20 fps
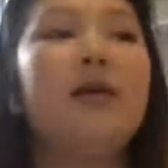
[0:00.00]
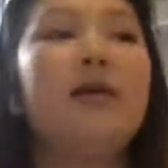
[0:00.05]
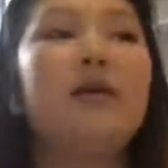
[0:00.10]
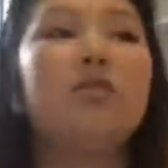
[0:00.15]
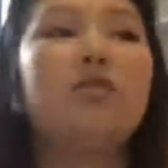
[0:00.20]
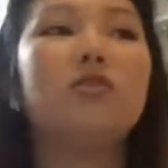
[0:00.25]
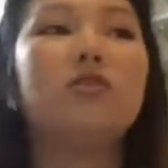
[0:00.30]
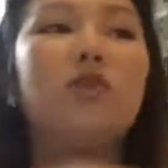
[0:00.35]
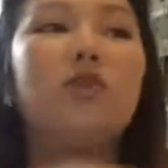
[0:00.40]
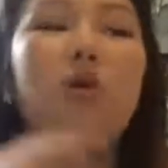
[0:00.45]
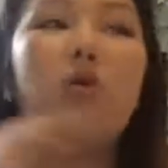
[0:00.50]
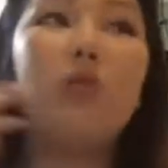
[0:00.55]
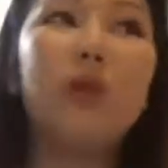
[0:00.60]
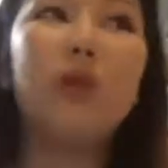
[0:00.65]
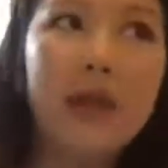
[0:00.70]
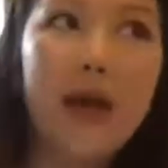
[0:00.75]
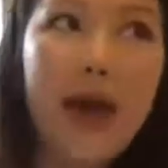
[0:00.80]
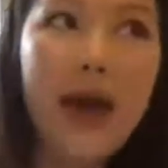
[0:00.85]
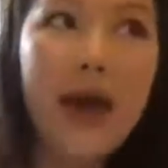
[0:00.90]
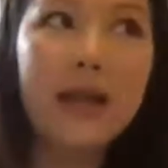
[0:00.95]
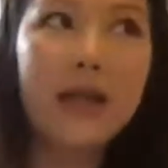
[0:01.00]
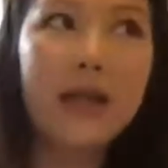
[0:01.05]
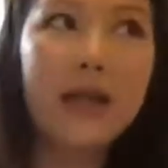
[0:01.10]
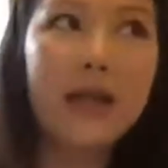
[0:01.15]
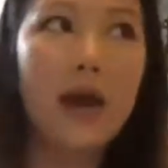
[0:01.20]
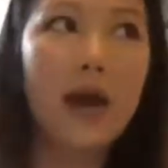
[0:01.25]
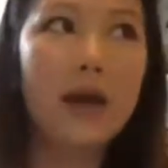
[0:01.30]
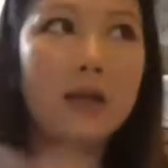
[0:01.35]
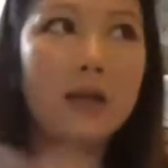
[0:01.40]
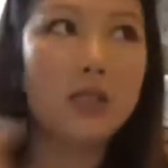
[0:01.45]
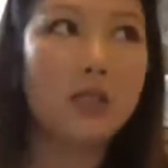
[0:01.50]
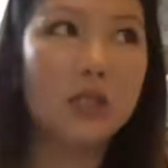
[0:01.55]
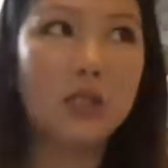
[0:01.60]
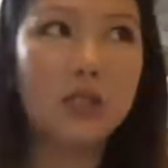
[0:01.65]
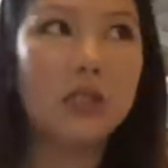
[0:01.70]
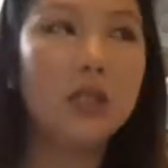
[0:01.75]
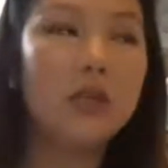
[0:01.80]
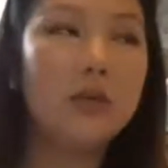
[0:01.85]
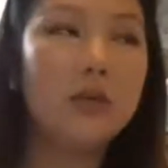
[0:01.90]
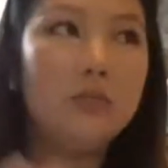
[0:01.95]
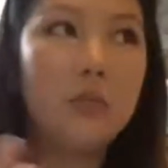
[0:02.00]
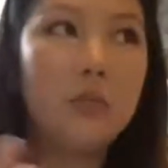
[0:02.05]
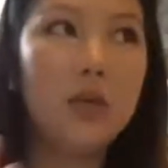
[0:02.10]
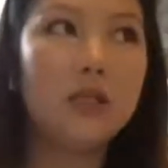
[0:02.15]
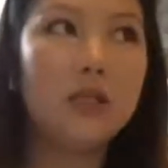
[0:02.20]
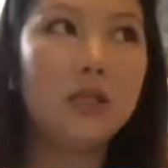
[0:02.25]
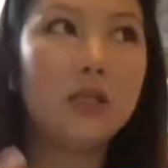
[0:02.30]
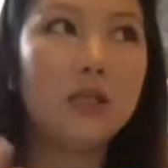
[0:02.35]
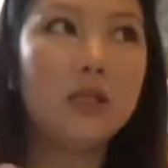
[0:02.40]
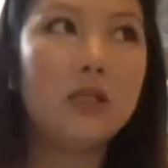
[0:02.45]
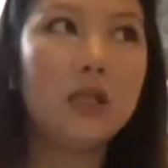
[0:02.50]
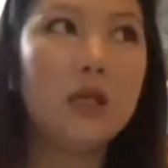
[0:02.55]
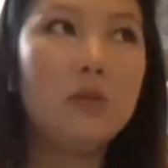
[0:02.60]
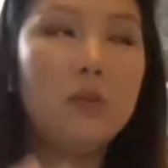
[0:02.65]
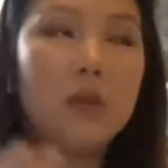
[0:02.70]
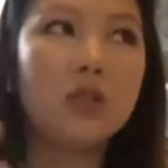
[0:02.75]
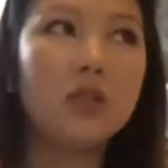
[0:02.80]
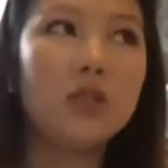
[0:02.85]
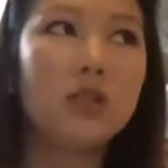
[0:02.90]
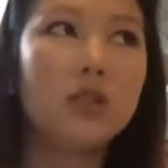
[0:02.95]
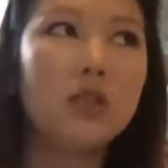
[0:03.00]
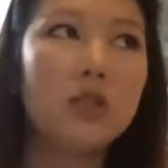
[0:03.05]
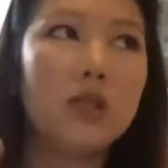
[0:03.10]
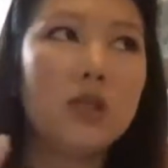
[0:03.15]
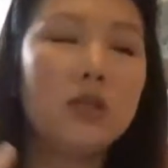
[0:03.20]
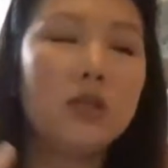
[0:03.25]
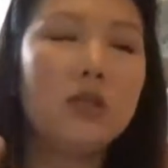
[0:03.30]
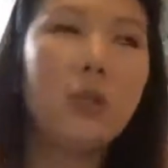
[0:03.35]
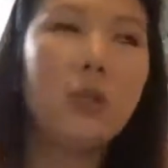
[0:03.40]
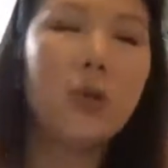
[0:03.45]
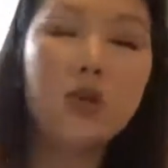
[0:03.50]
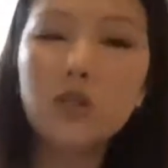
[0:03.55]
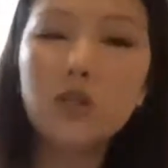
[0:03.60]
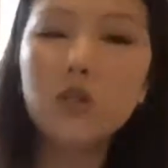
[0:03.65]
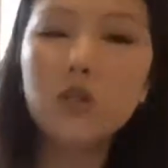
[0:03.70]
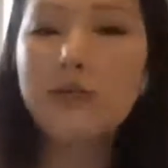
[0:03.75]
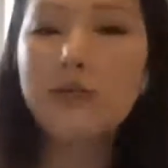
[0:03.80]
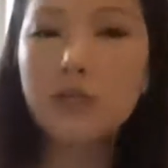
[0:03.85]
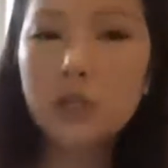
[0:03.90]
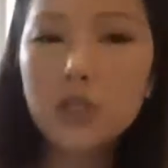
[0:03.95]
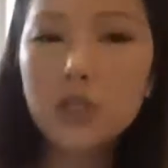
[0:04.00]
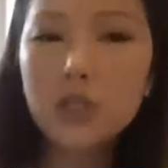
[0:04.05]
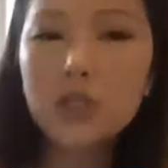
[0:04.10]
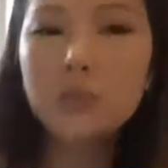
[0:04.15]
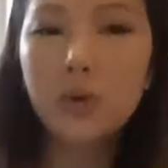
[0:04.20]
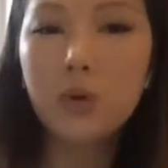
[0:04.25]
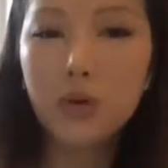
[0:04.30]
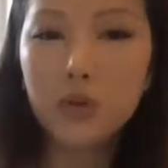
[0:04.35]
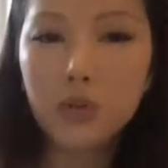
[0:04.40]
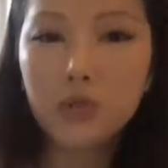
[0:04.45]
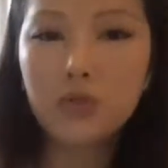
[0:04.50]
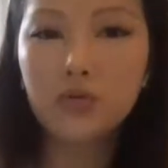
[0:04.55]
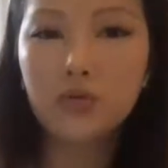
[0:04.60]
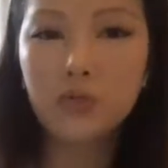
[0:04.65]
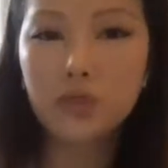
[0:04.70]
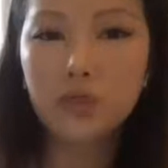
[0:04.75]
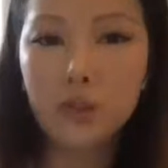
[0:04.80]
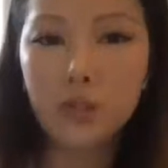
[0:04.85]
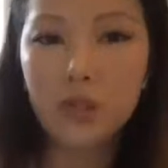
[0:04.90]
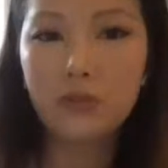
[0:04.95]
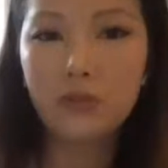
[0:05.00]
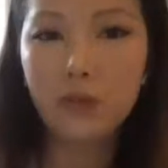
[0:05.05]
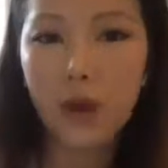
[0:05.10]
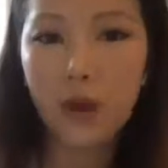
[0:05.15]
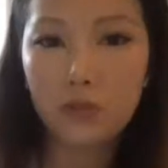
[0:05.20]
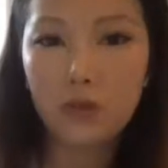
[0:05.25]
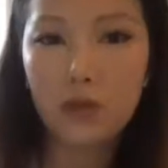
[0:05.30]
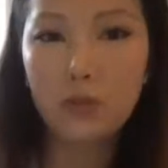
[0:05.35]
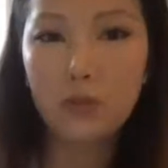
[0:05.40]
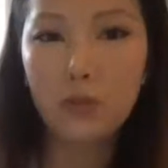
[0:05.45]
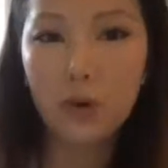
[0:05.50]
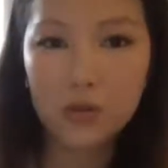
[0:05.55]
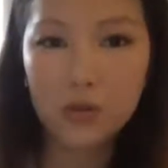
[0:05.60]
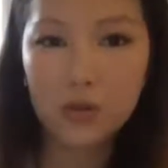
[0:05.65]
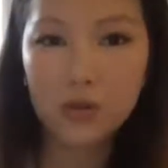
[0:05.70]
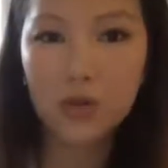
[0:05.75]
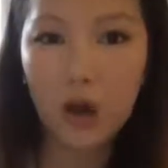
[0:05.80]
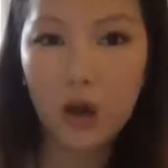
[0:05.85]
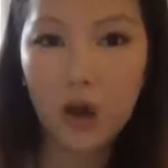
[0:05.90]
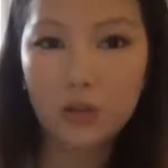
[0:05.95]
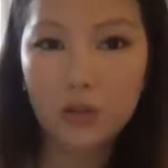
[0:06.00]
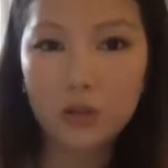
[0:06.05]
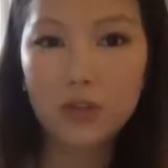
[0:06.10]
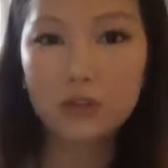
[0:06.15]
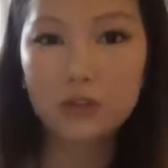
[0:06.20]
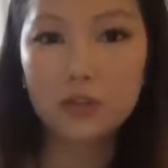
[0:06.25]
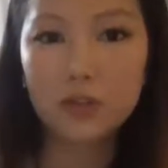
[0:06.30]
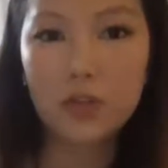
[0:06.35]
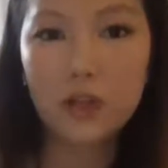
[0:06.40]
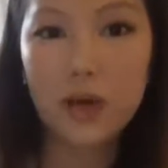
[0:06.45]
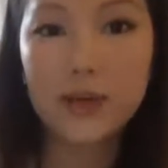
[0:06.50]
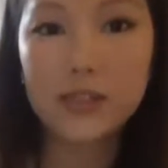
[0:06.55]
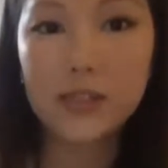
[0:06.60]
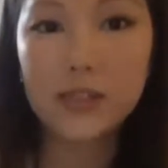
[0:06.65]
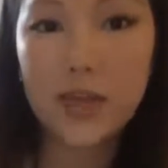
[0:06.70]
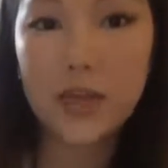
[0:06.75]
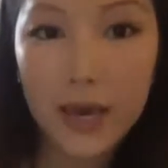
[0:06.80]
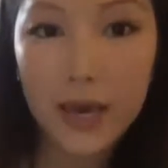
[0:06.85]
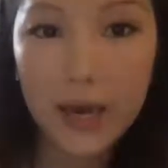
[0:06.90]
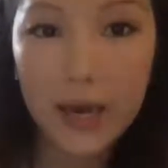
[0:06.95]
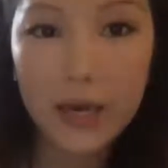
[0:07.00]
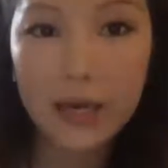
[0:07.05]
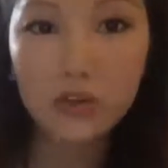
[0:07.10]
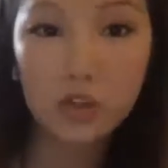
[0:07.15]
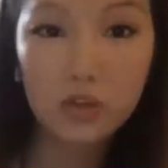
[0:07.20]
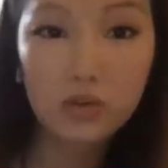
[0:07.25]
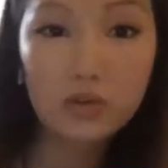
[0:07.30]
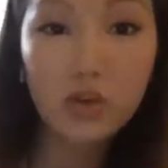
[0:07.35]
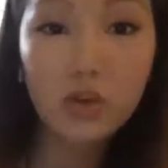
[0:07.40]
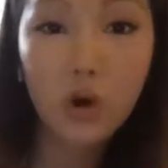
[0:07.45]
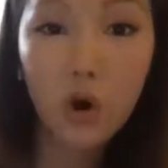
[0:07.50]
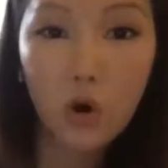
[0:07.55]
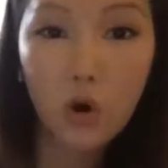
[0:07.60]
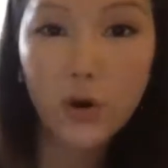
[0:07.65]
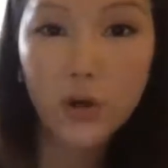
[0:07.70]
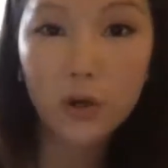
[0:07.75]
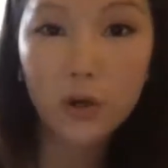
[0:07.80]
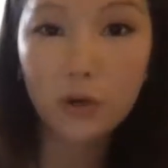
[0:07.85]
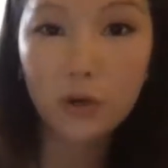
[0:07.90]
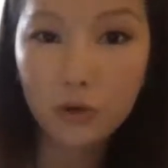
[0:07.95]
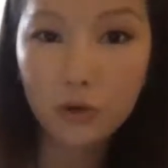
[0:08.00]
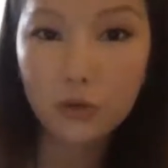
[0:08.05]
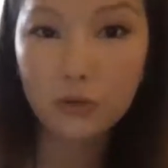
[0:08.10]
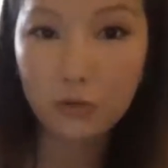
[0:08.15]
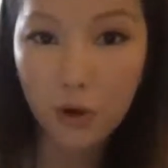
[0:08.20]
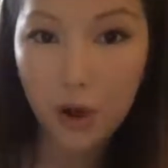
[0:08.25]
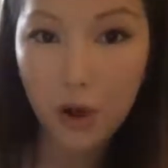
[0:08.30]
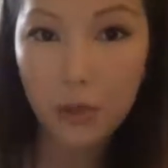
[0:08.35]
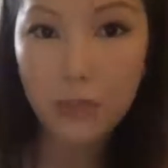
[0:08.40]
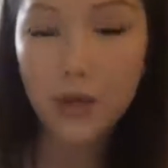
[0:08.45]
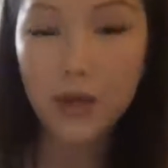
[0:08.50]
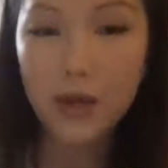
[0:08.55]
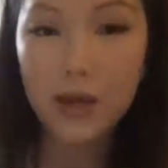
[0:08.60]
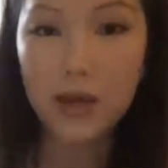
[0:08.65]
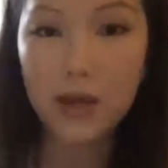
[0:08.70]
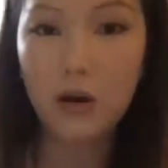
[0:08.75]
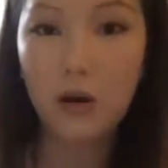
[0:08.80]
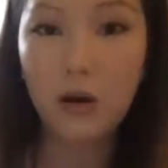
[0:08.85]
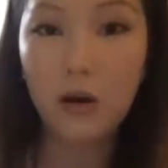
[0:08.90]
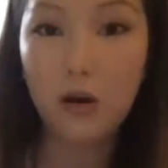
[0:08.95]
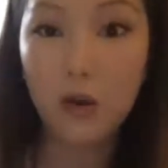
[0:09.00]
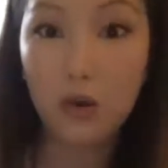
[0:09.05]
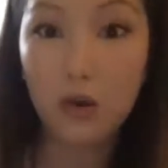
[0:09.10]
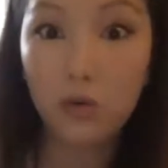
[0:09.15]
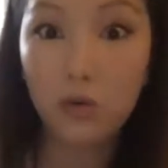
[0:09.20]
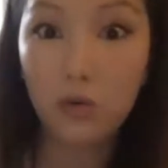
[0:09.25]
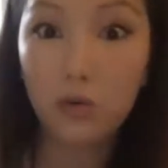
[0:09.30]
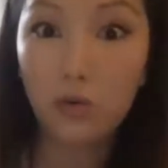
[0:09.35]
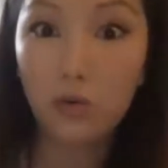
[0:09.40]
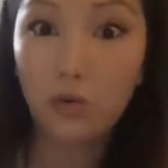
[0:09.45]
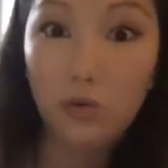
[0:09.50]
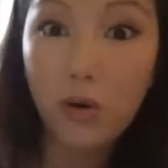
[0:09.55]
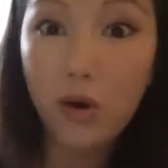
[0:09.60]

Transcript: so with that, it kind of just, it makes, it's a personal, I feel like it's a personal journey for every person of color to realize, hey, do you know where you're really from? And are you